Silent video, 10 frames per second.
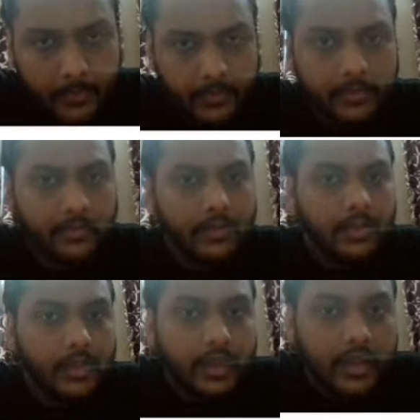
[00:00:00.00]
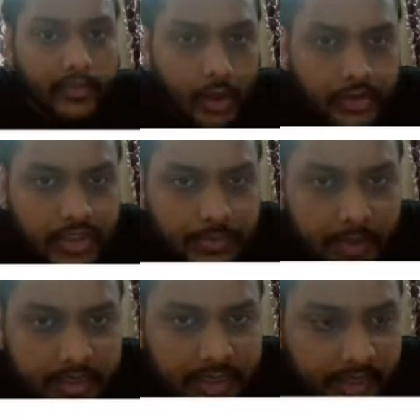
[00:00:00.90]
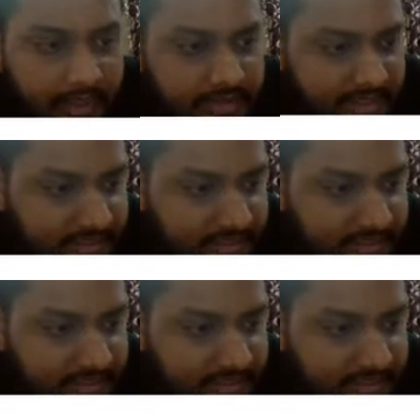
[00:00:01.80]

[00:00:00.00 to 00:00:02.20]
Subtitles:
Okay. Now this building is